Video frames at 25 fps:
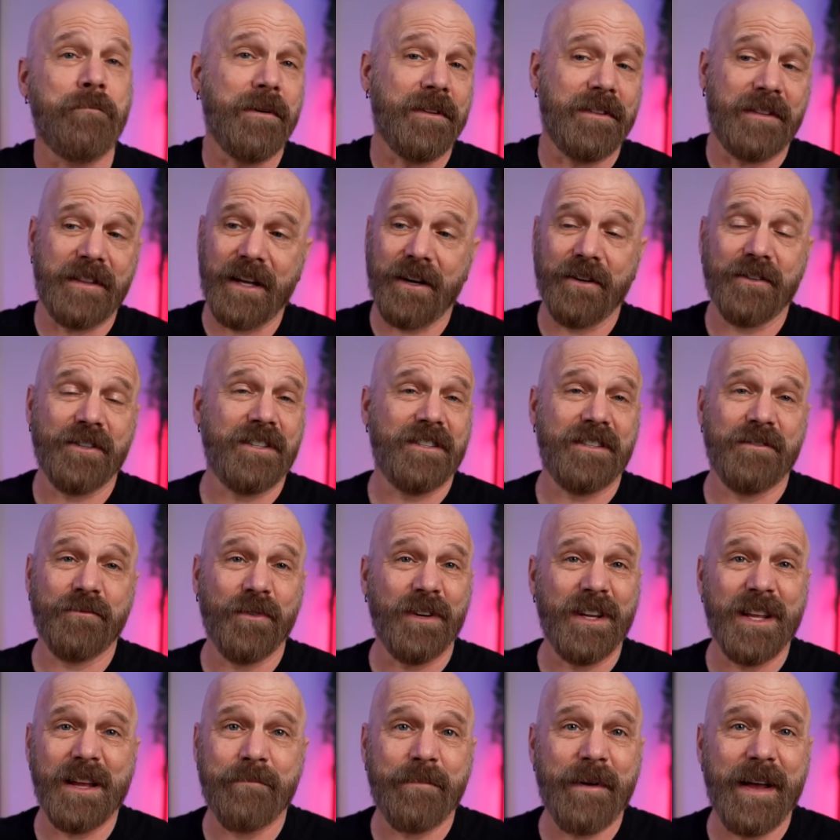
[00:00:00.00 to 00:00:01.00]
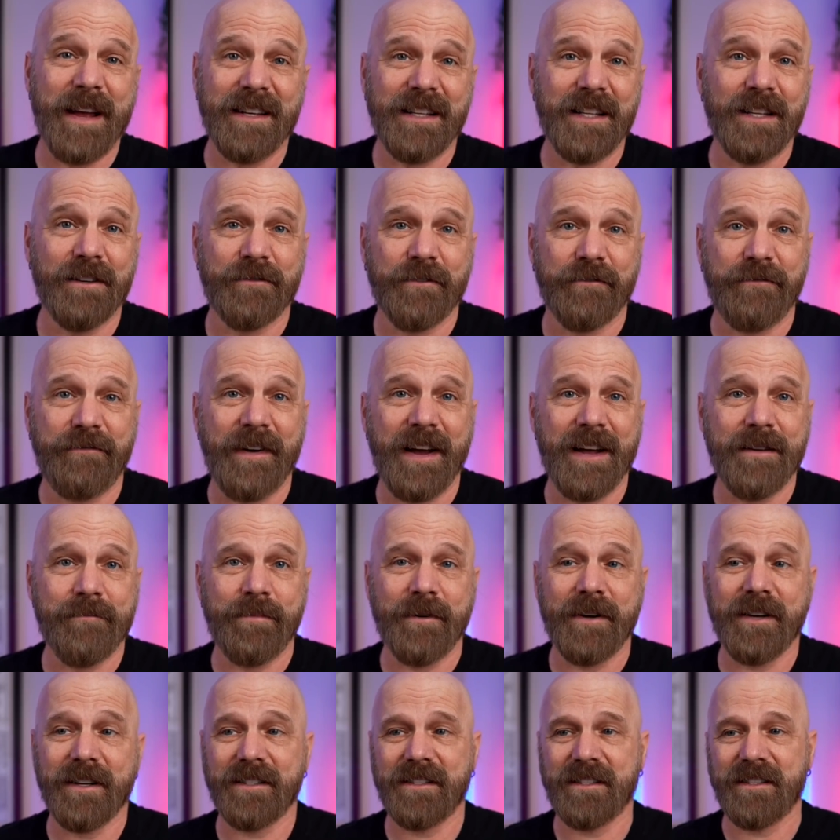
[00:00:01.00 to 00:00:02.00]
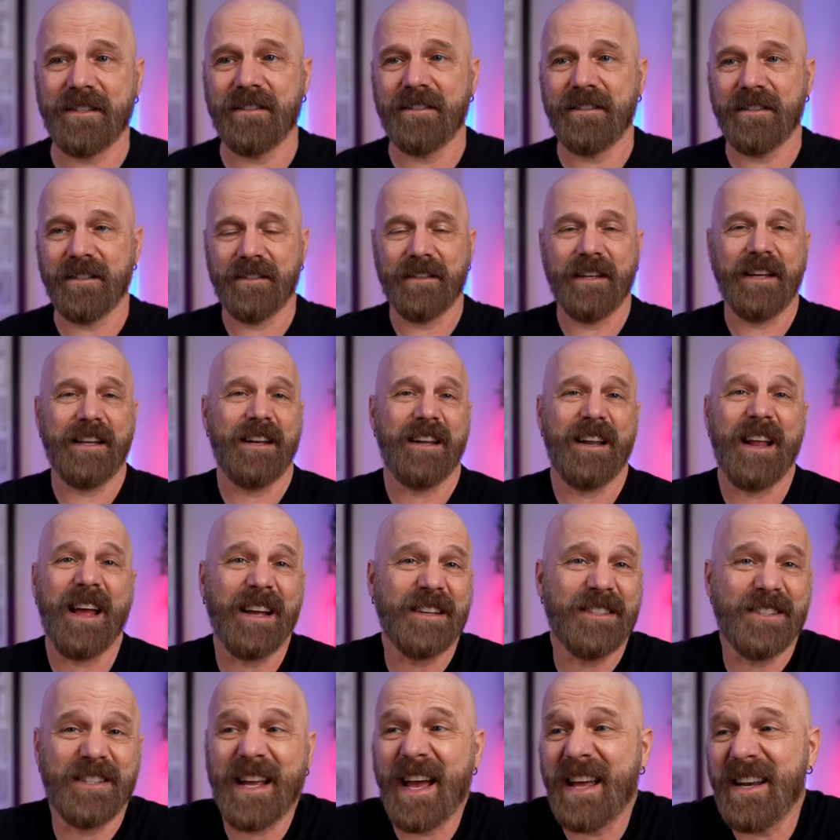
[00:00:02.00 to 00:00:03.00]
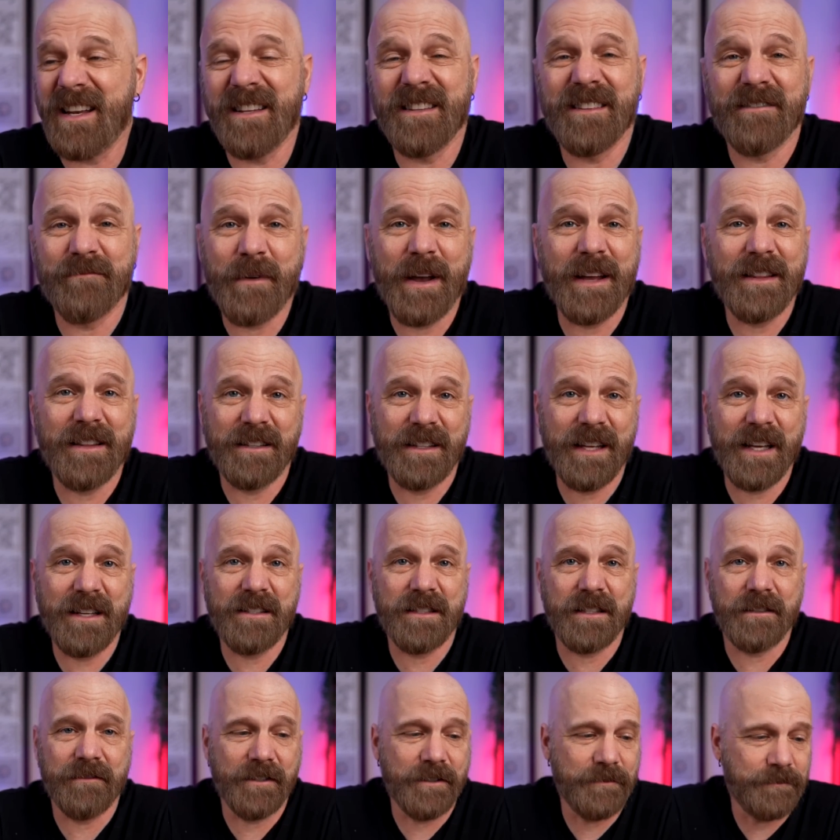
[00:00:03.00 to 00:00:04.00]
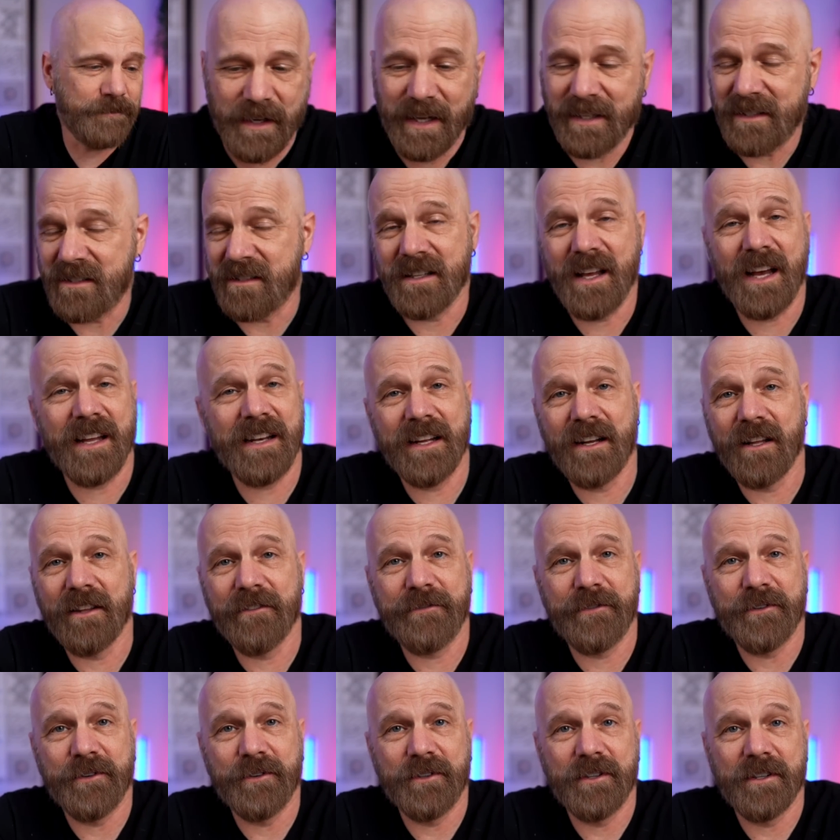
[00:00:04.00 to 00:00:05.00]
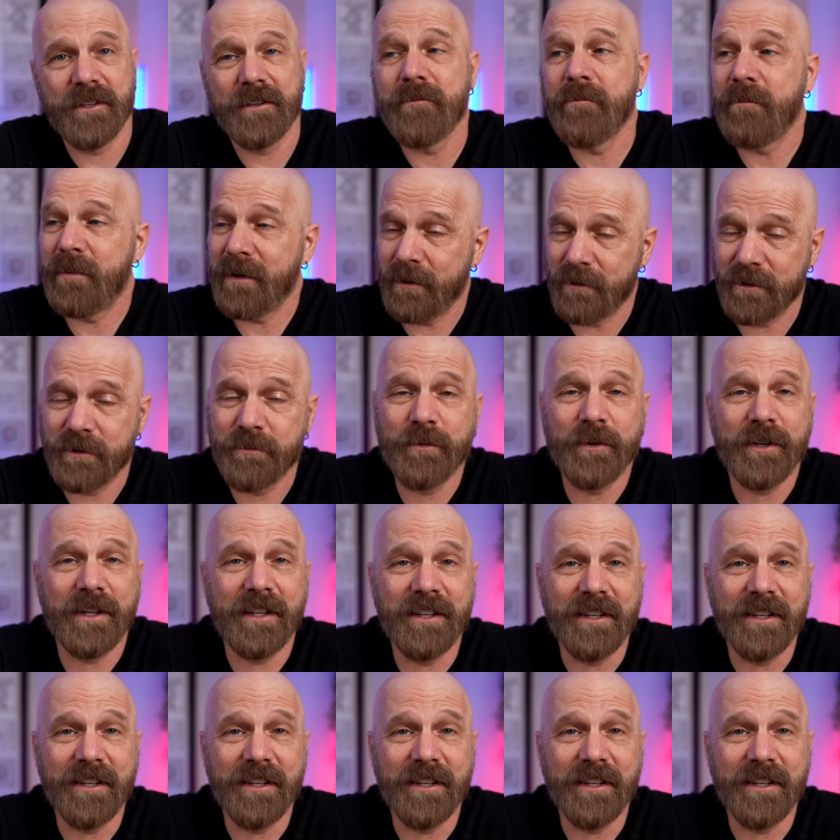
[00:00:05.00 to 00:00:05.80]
but theirs isn't really a bad deal for $5. And actually, I didn't mind the taste of it. It's not health food, but it was pretty